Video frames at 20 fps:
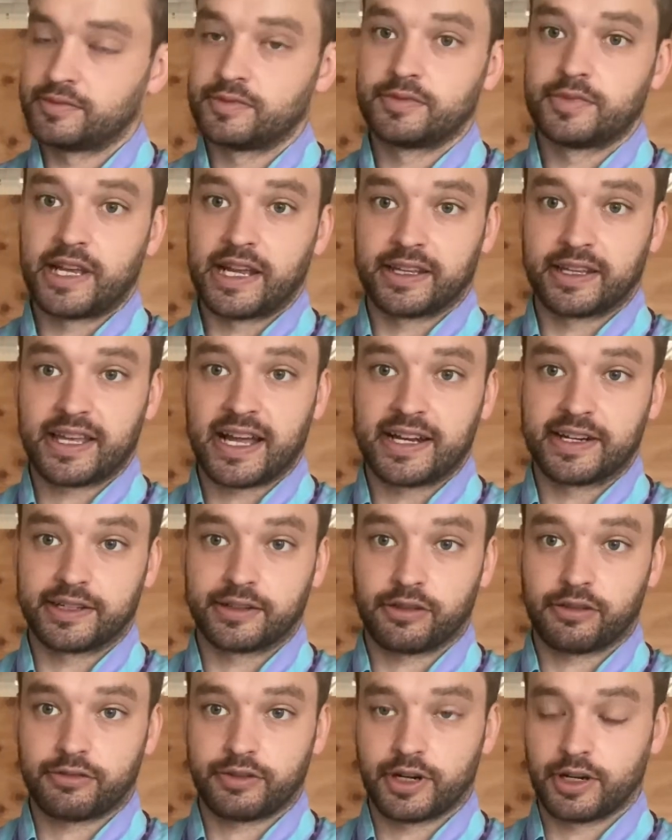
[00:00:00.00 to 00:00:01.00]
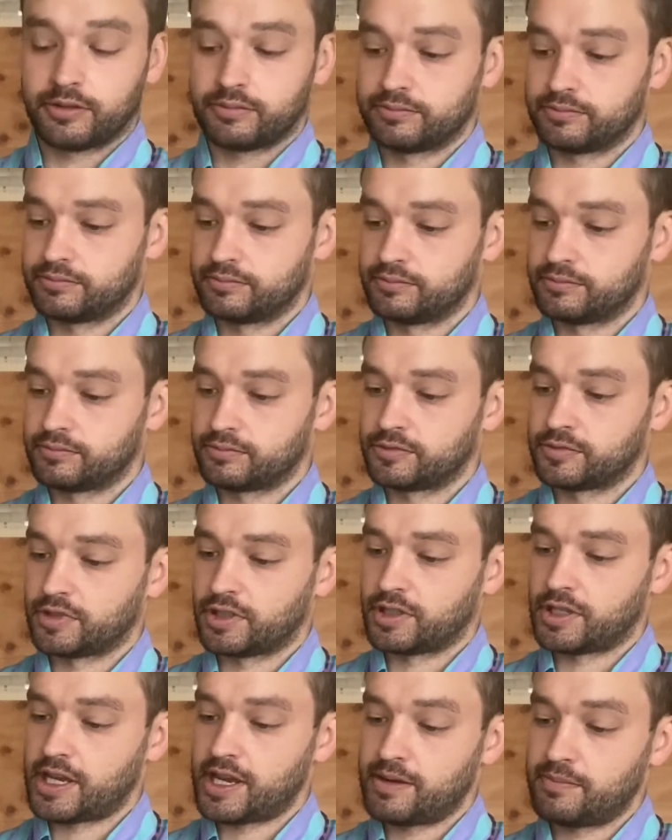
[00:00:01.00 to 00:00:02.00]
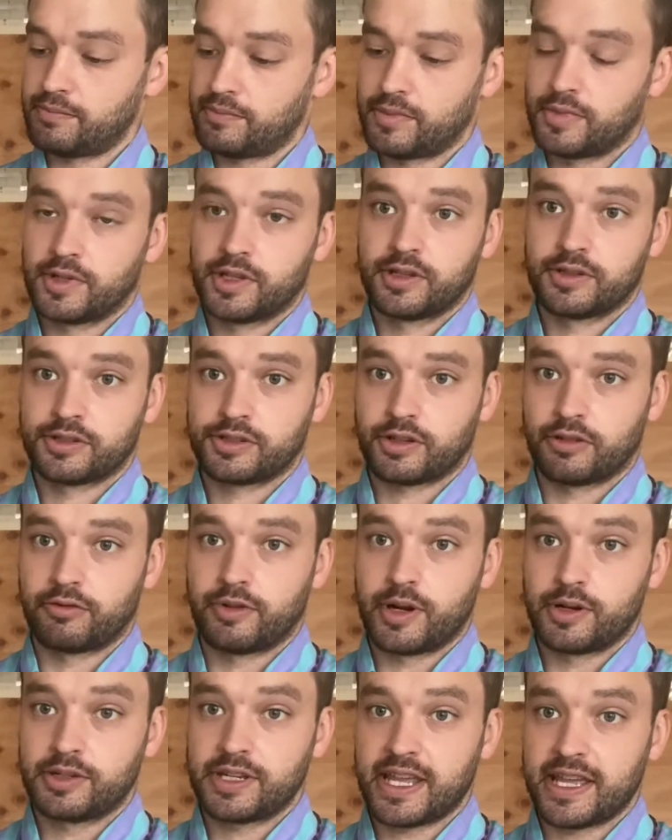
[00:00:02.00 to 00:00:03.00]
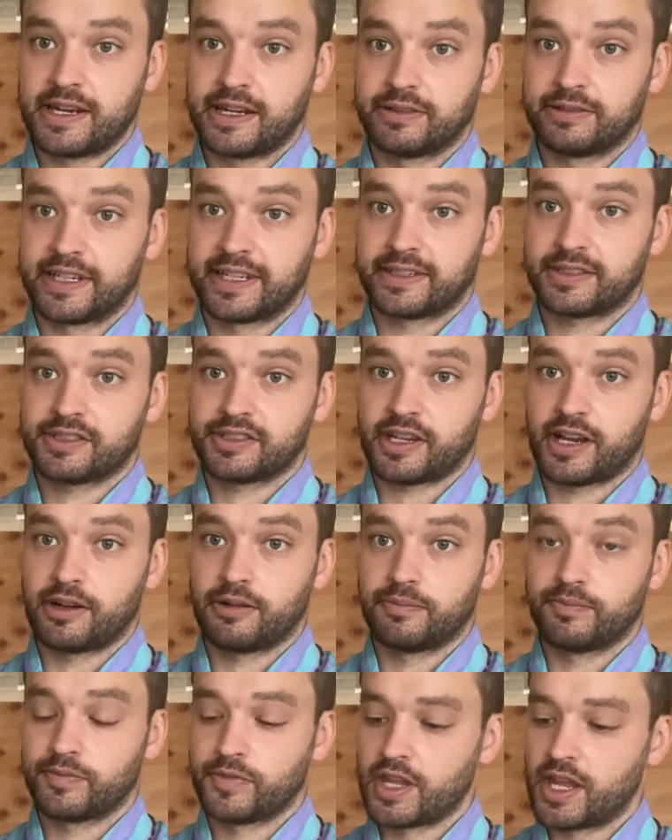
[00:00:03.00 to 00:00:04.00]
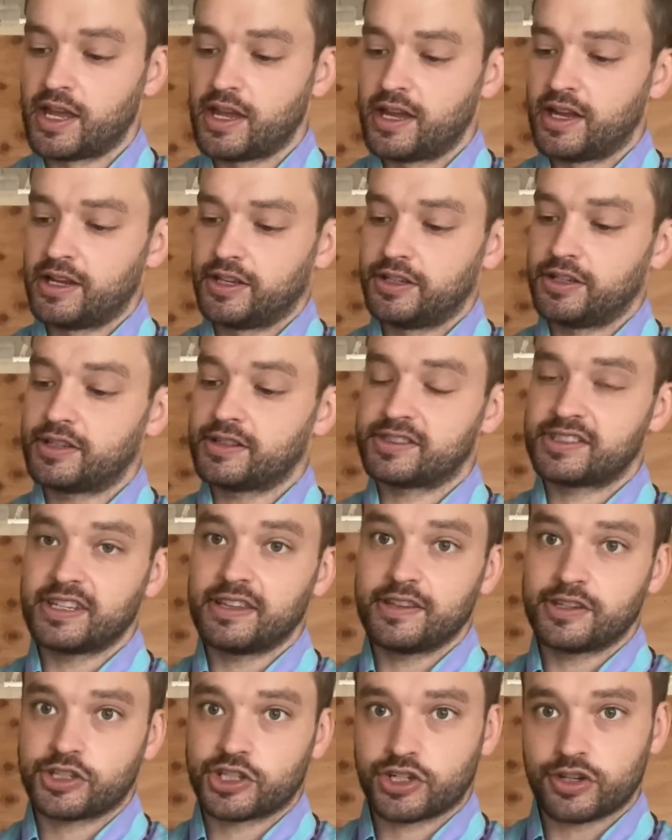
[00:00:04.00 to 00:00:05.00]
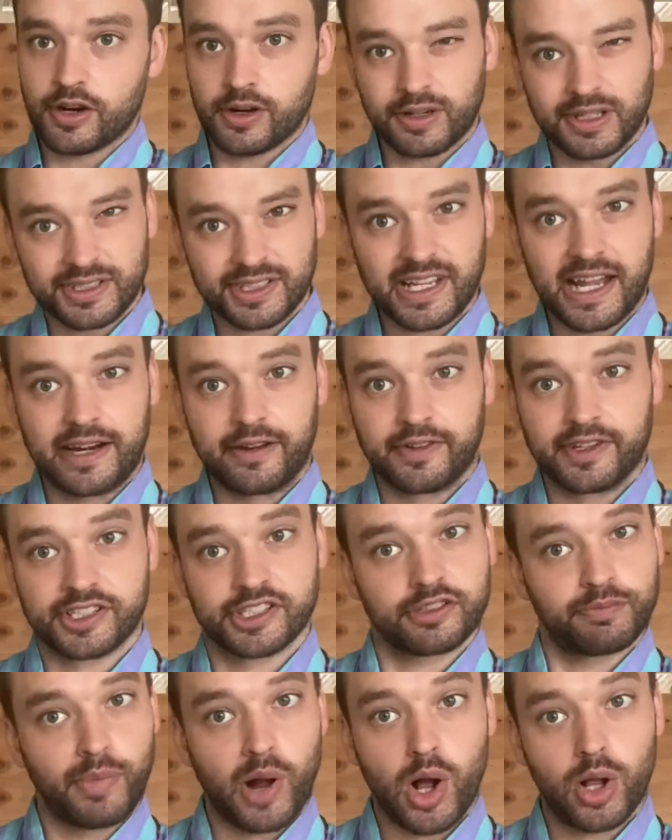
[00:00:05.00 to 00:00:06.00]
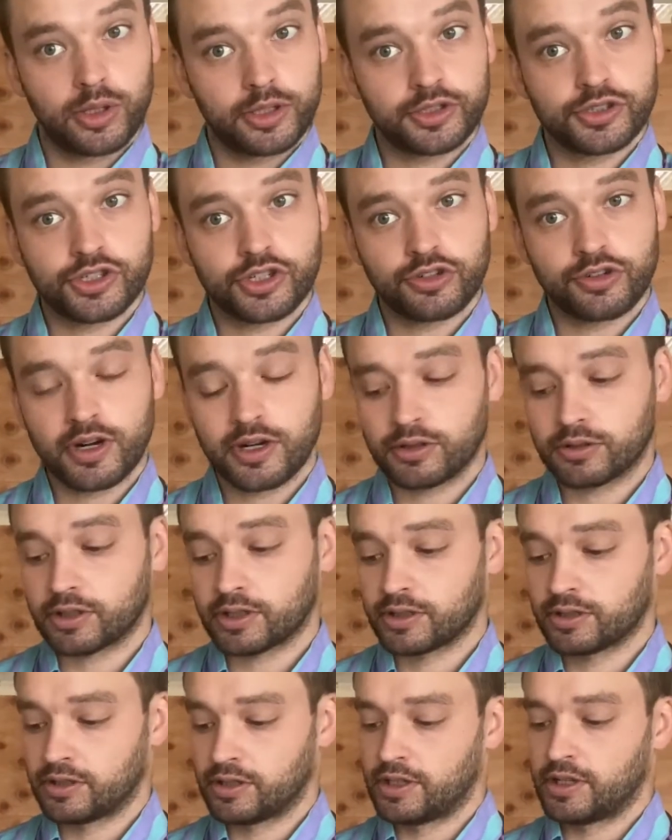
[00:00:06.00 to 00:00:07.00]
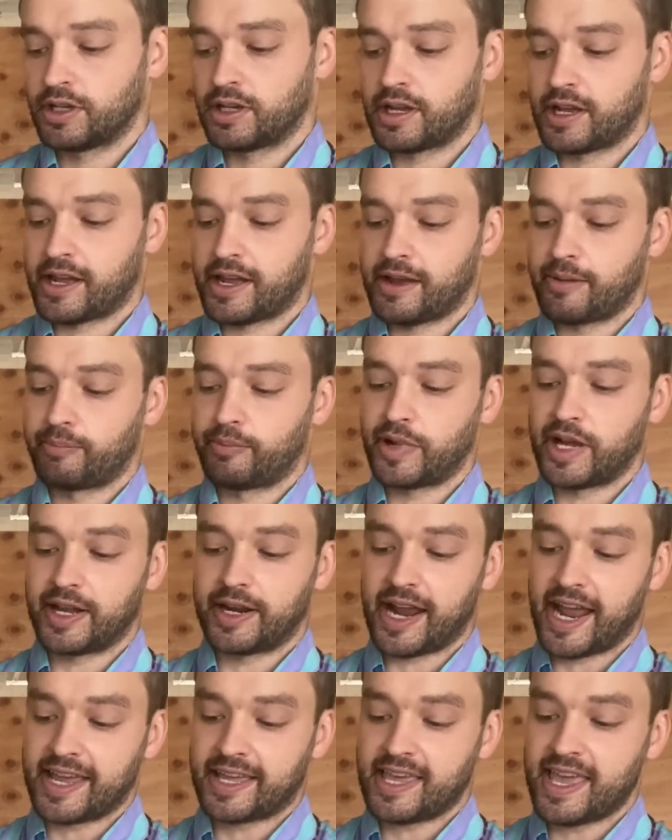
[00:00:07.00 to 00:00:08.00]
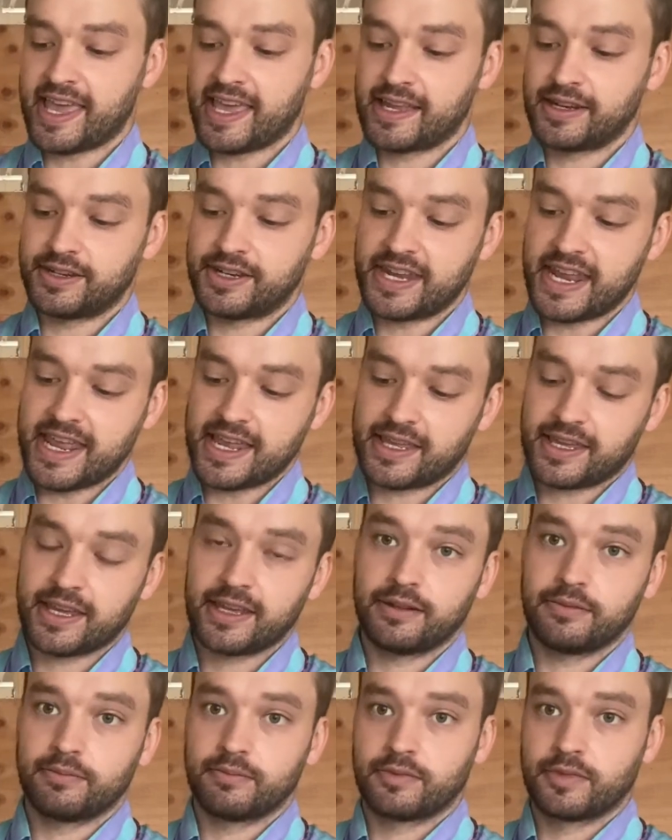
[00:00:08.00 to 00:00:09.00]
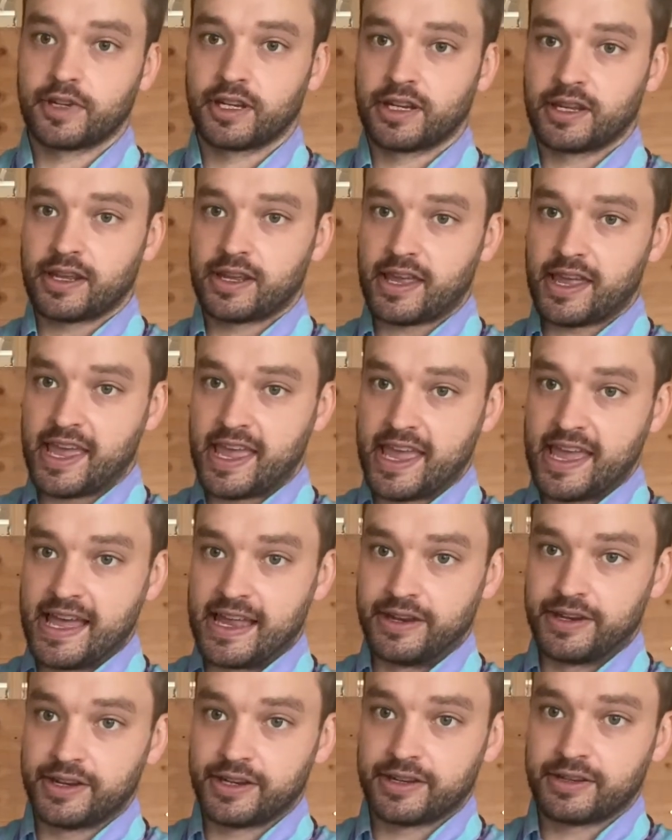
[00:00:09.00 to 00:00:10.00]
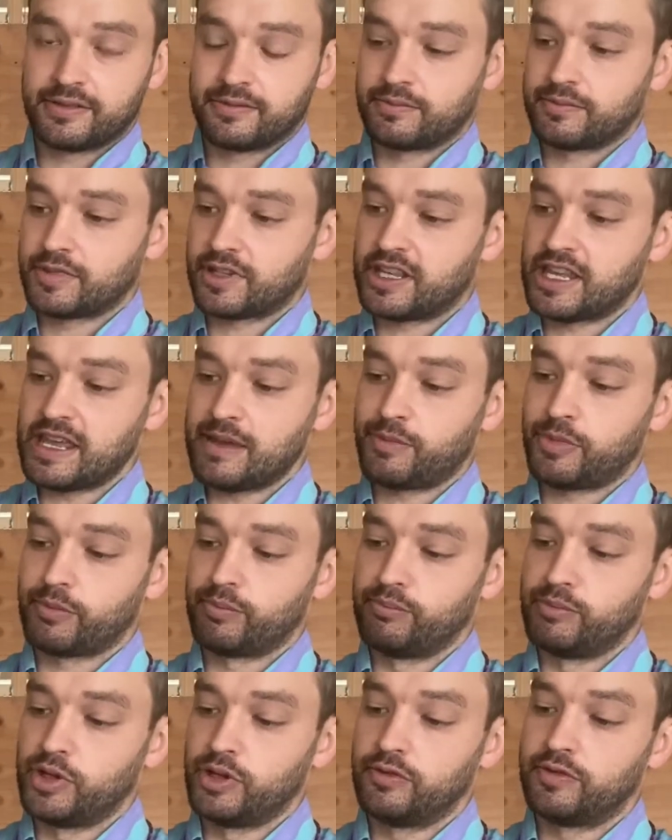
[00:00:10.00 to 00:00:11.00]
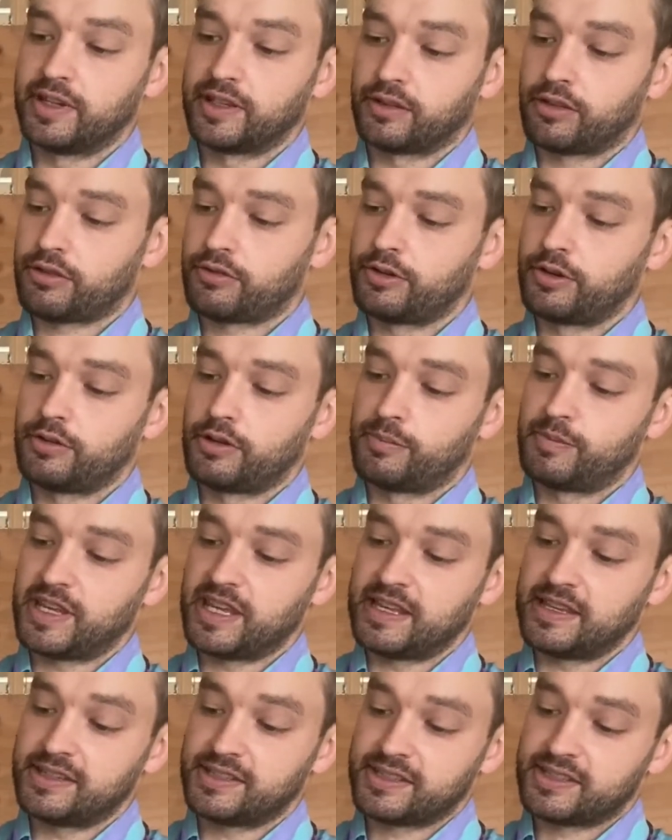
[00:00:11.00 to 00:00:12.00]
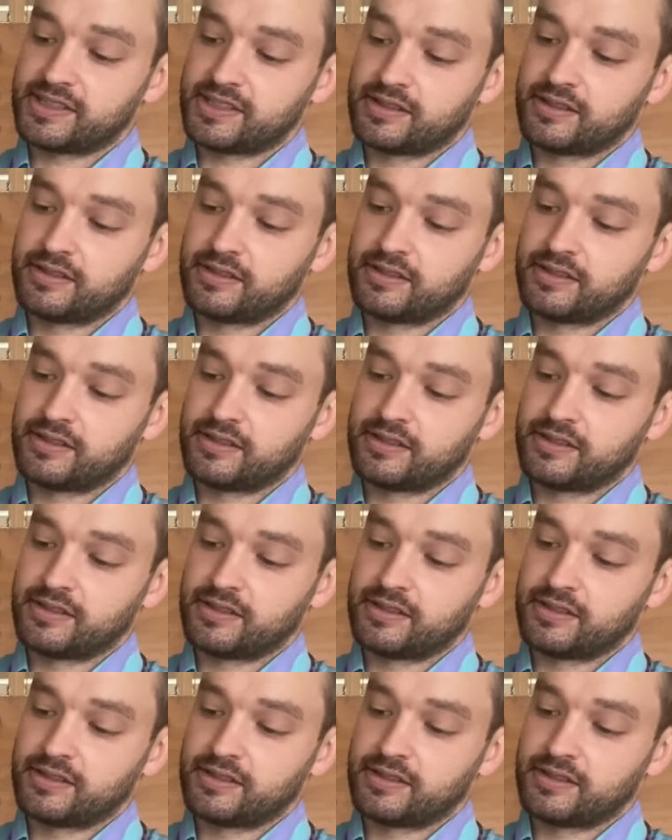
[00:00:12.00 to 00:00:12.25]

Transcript: and cutting through, okay? So rotating like so. You can see this stroke is kind of a smaller stroke, but I can take it and keep moving through the piece.